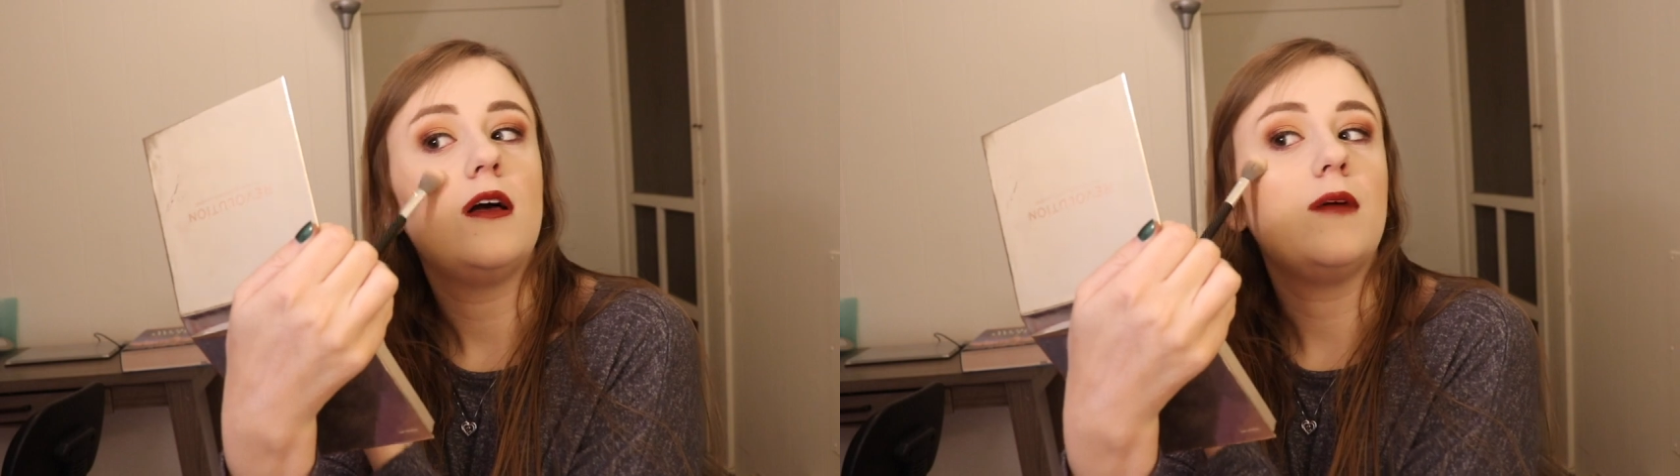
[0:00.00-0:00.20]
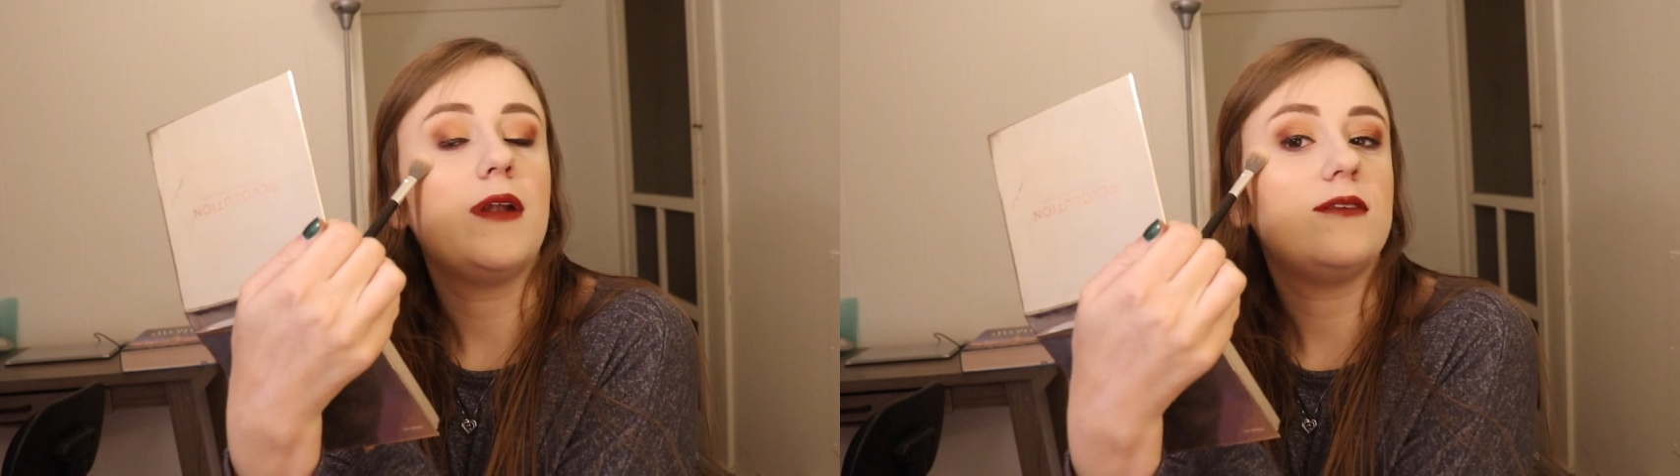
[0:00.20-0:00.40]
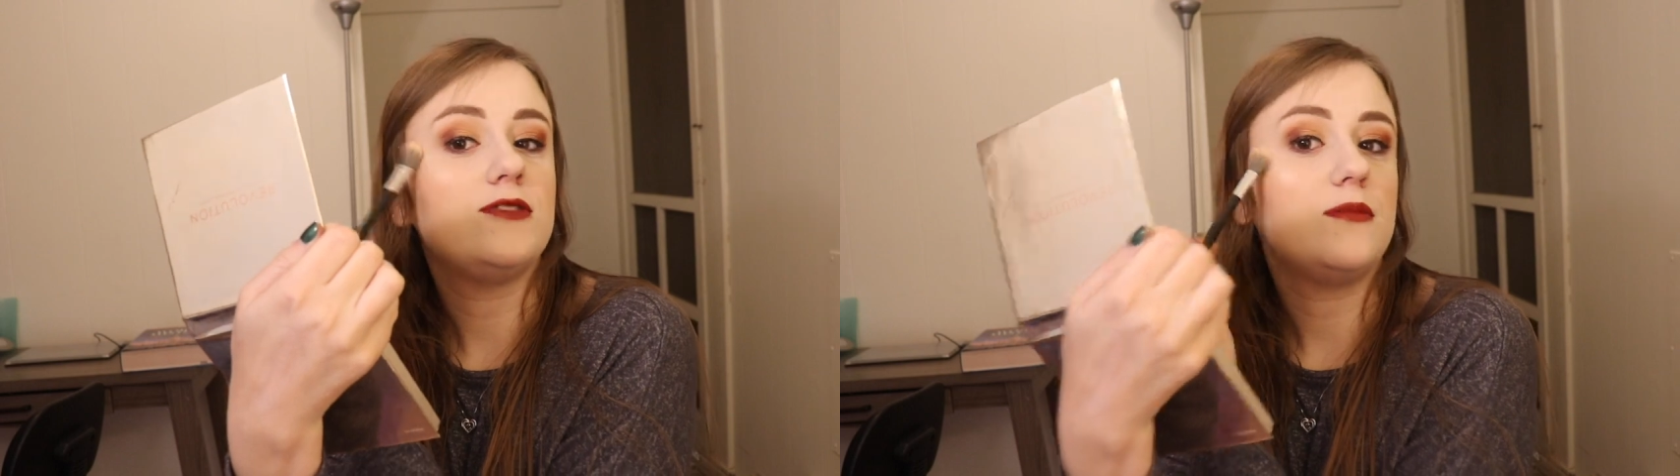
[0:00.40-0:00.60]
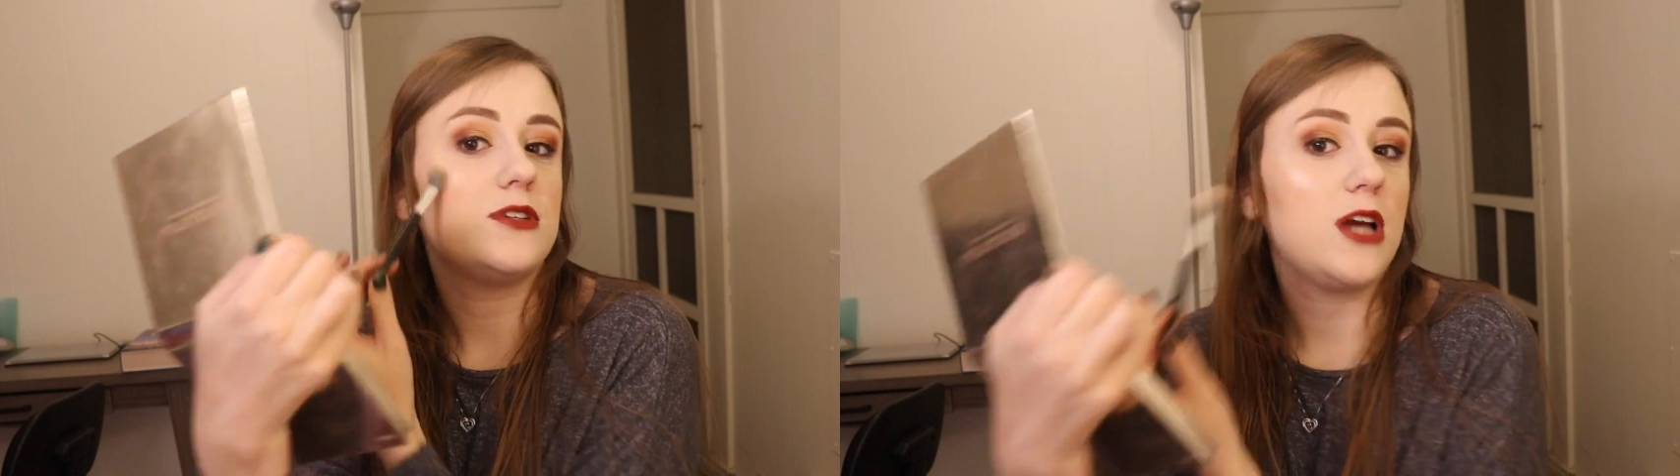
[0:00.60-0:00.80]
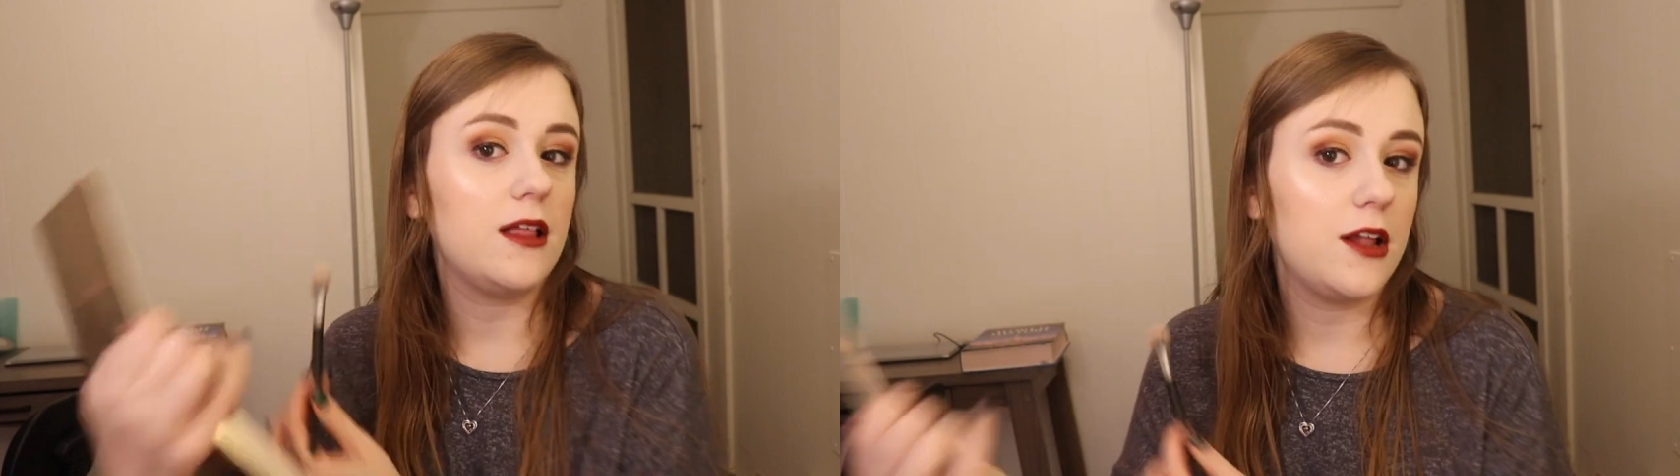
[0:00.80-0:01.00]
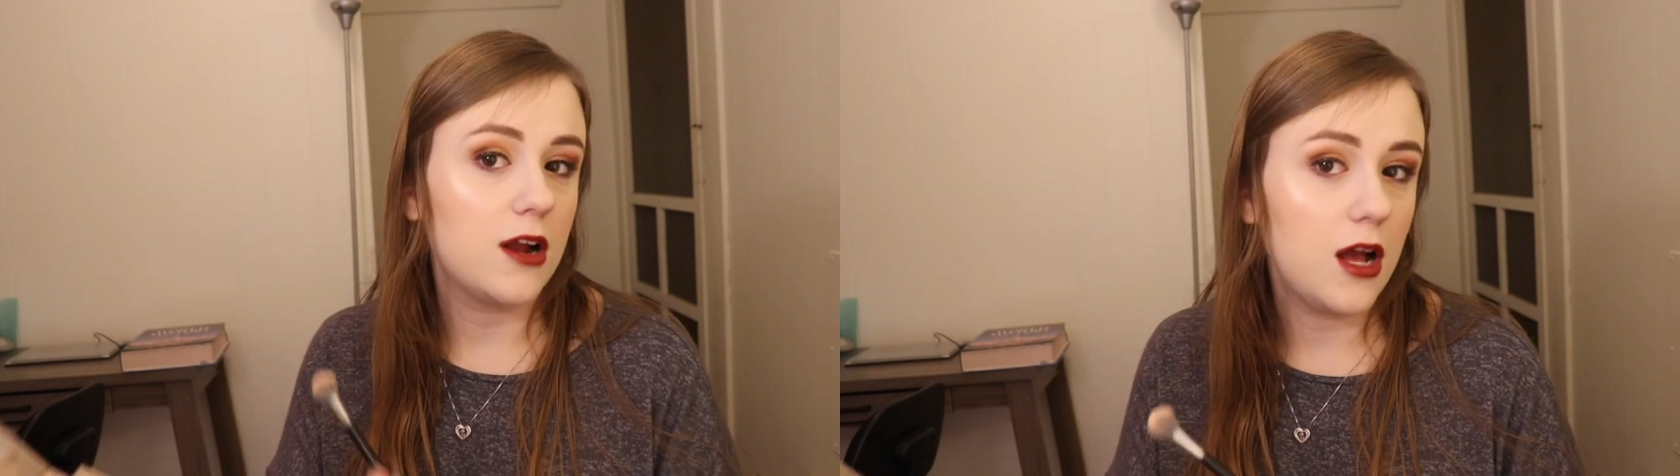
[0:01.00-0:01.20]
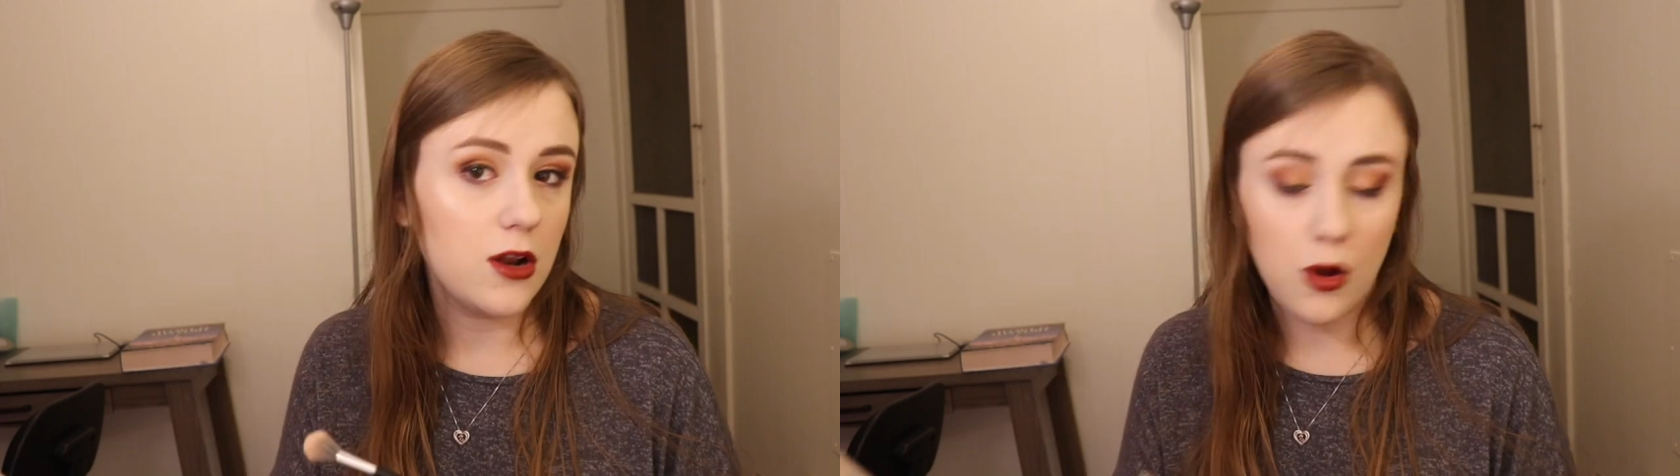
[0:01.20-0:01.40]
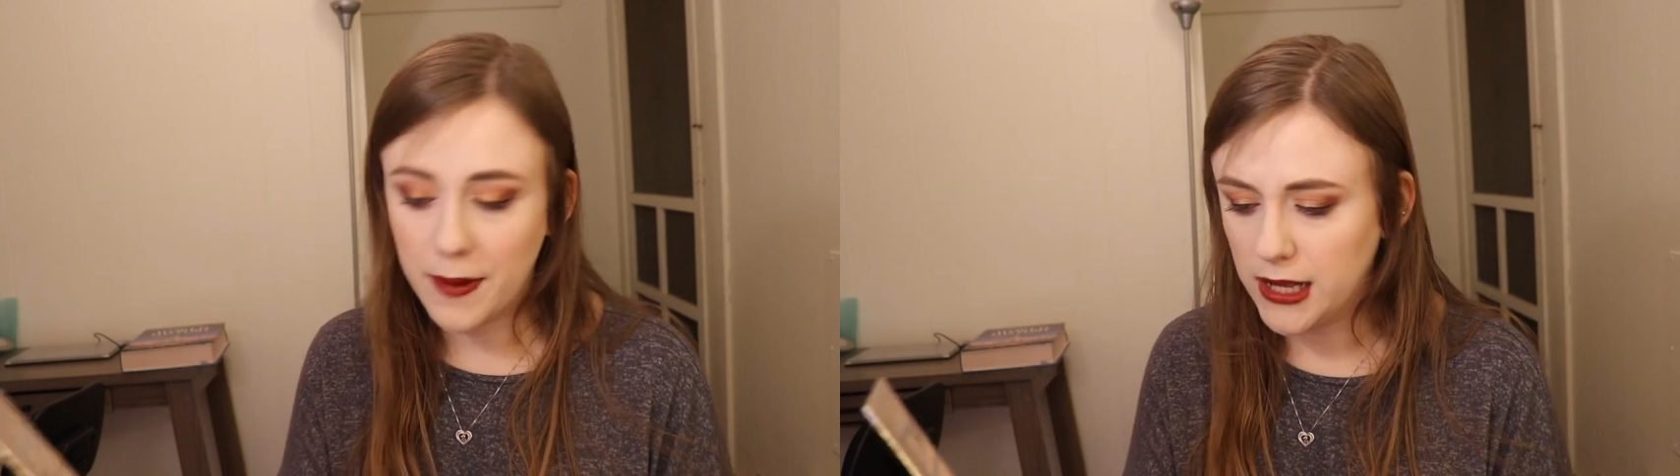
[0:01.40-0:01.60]
I'm gonna have so much highlighter on,
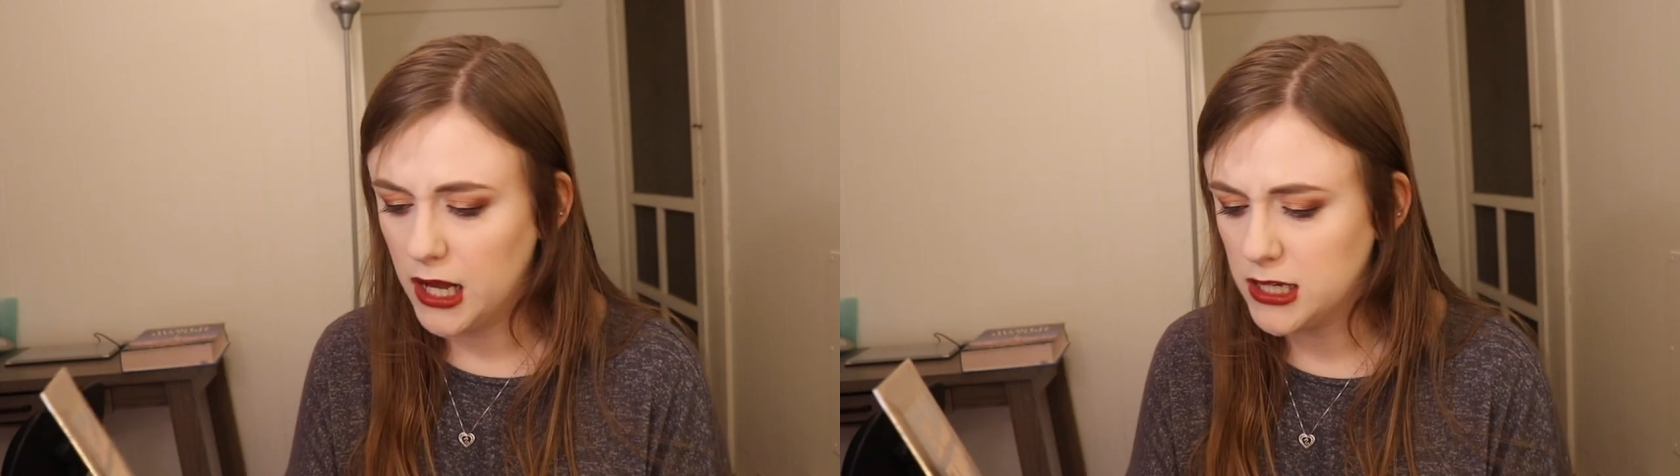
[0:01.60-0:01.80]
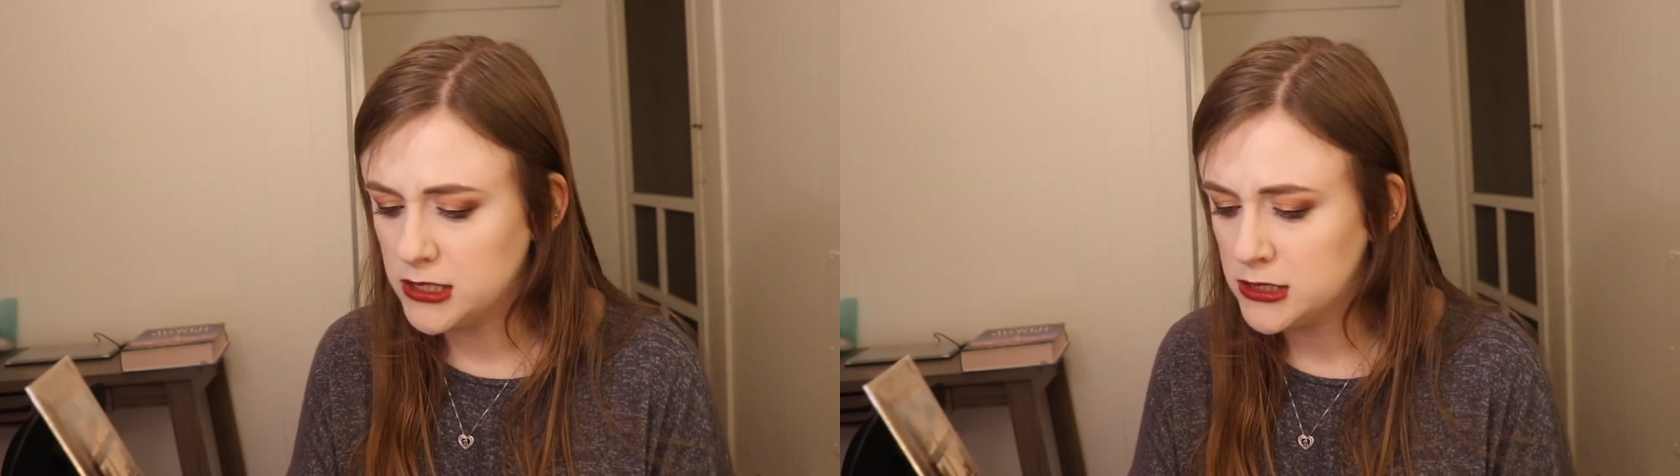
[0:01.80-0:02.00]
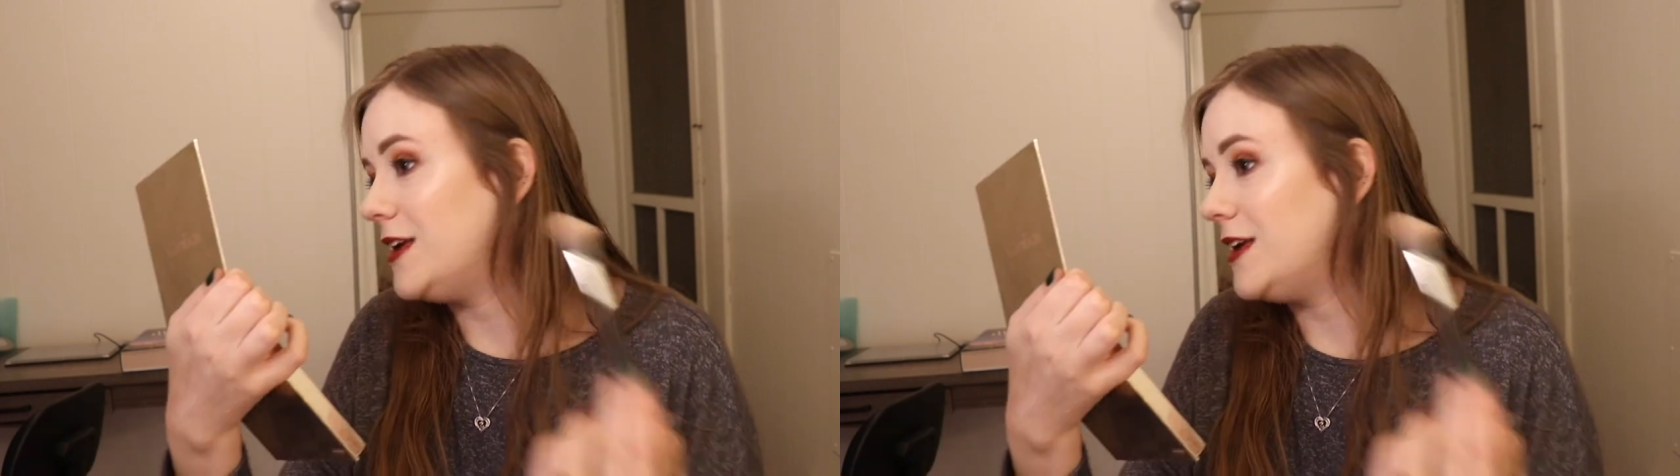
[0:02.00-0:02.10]
oh my God.